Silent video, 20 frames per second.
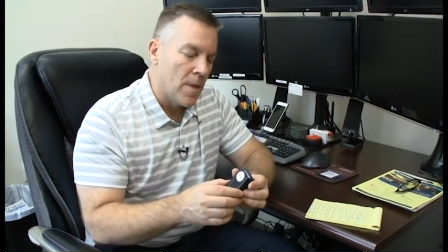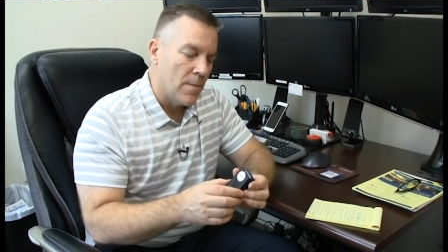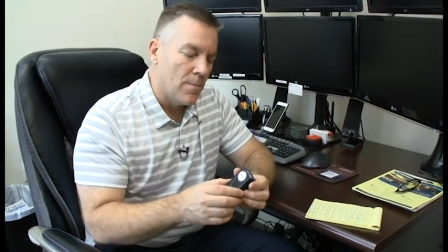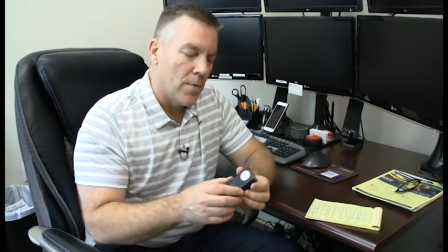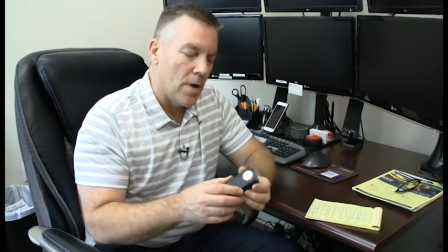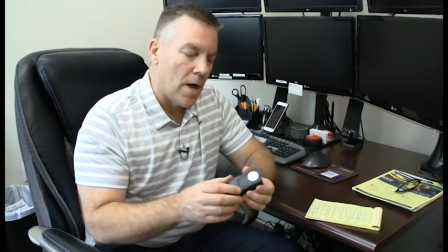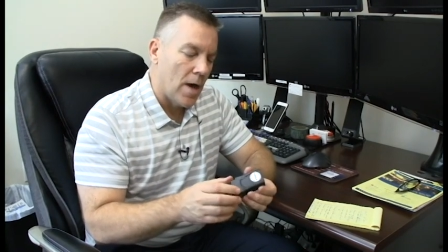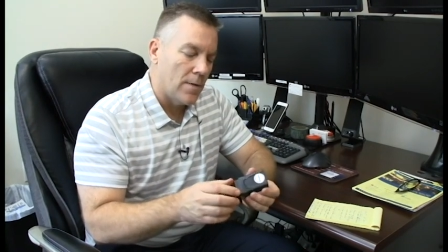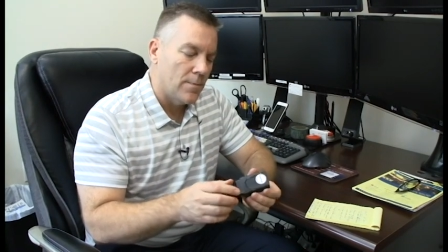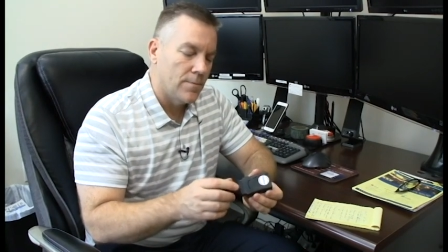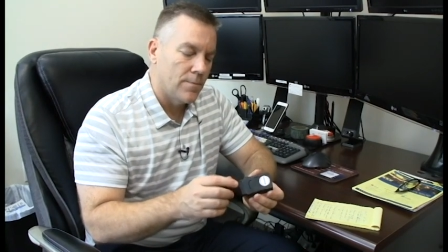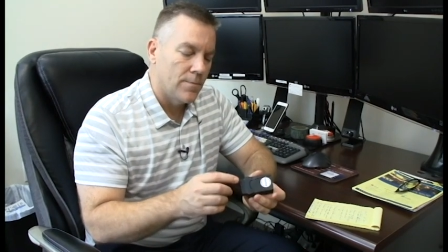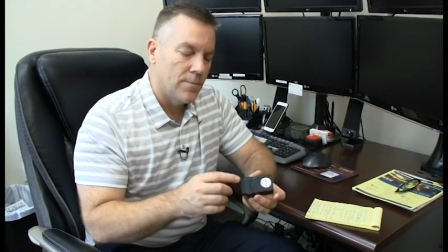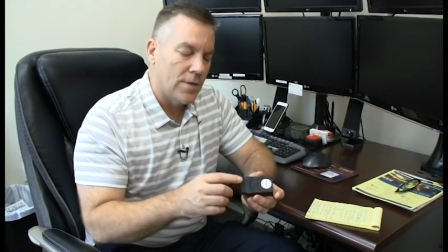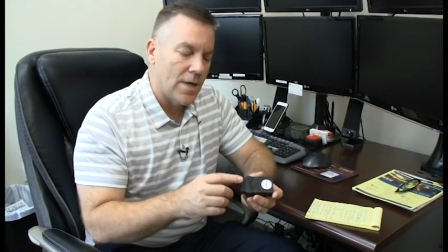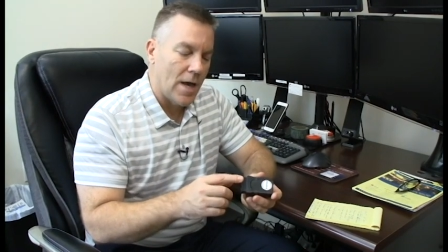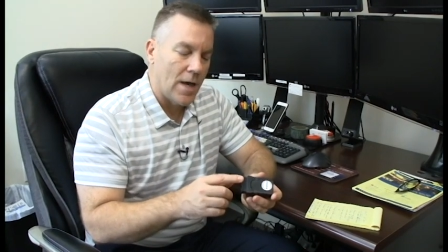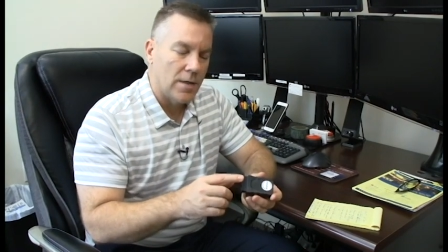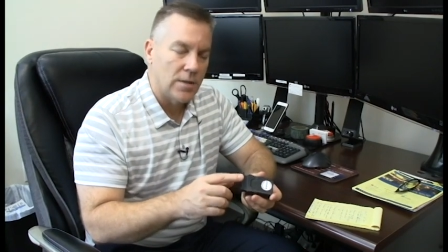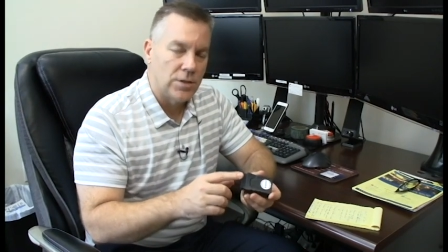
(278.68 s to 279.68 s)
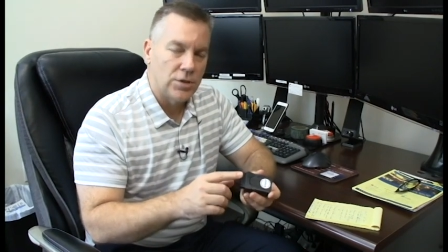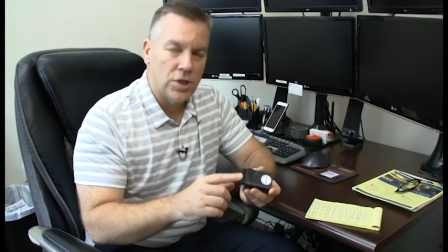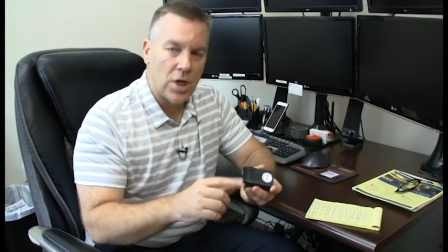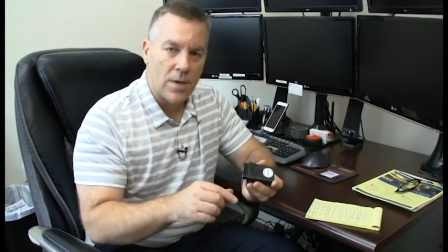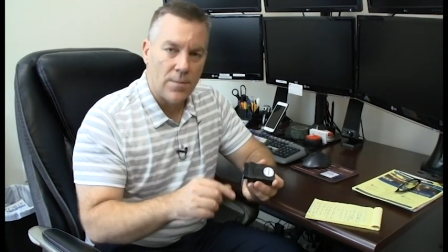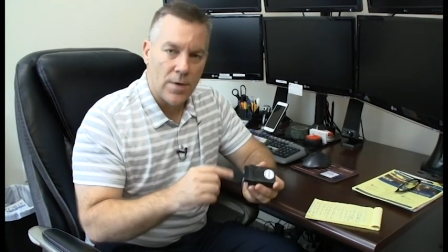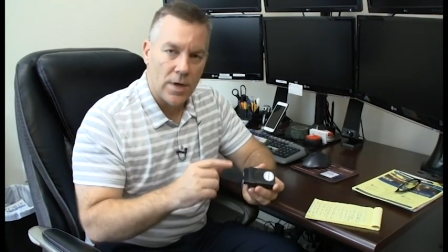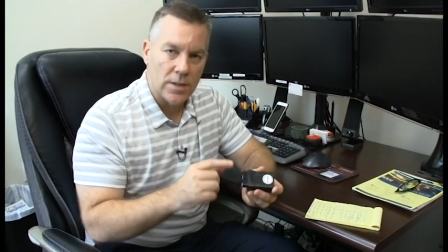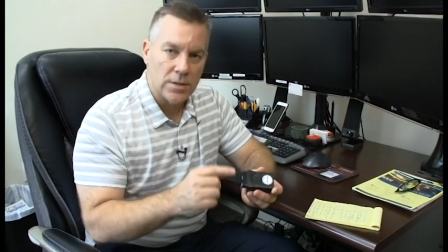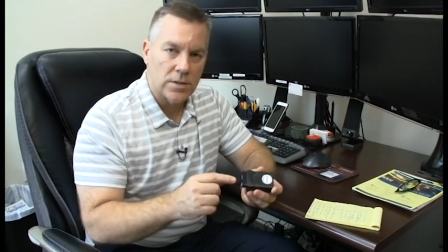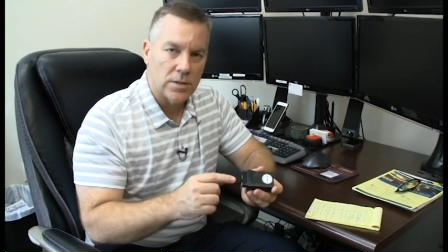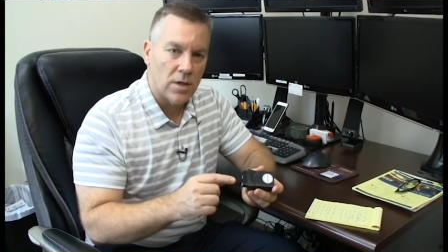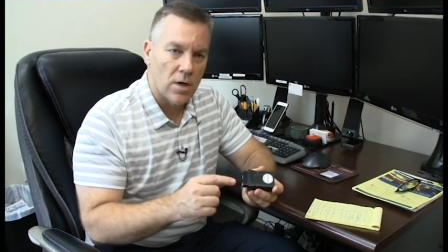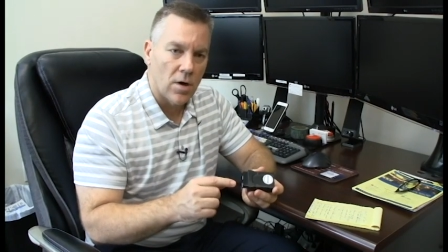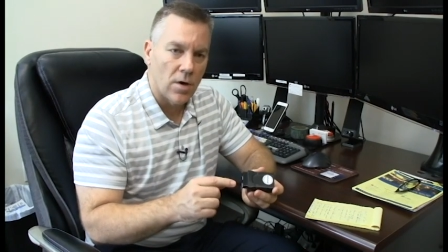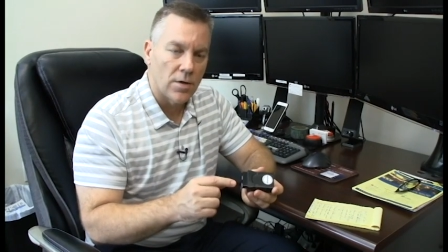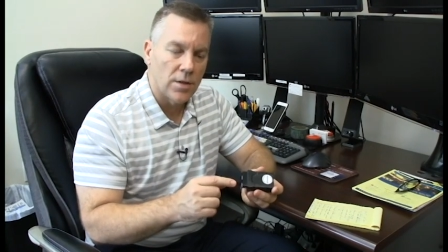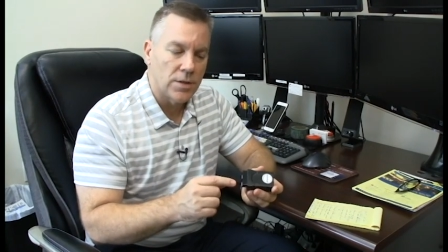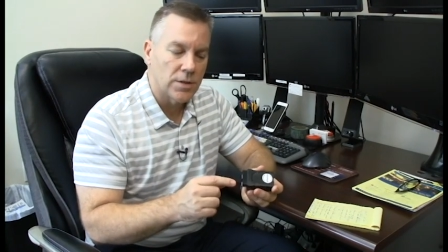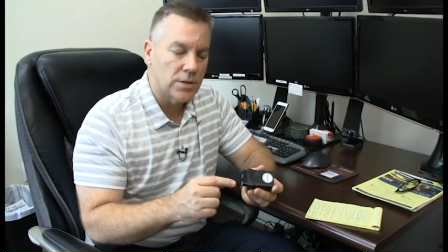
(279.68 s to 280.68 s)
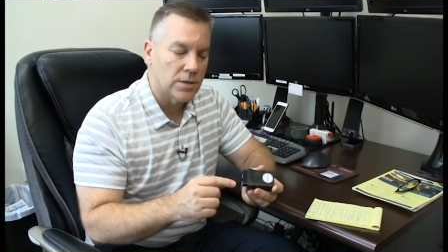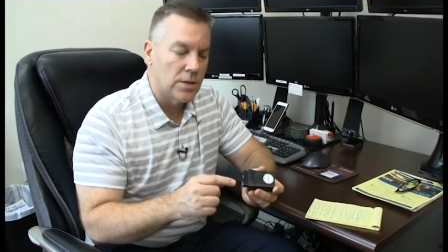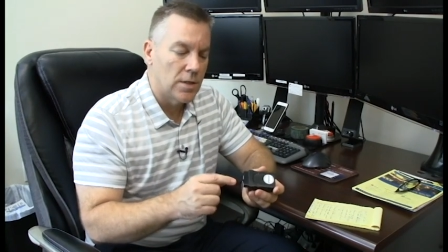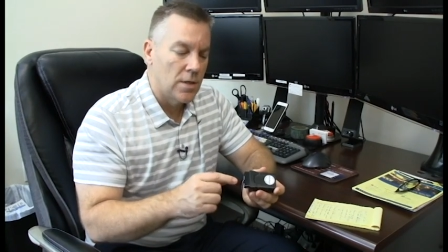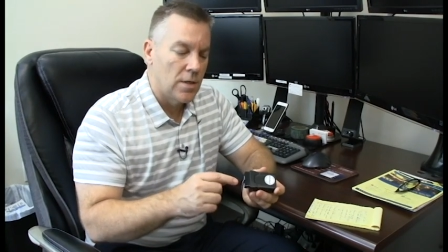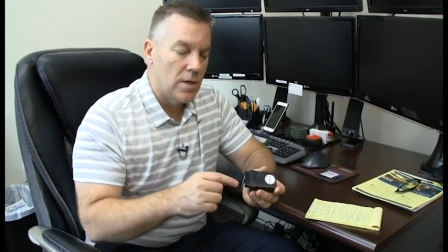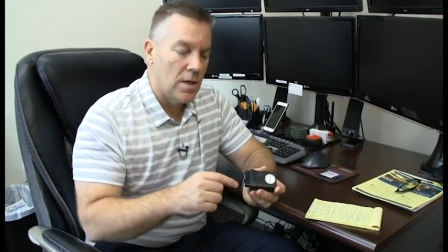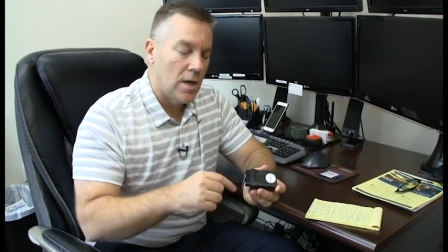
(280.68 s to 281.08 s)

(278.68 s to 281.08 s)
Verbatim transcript: But that J-Bus harness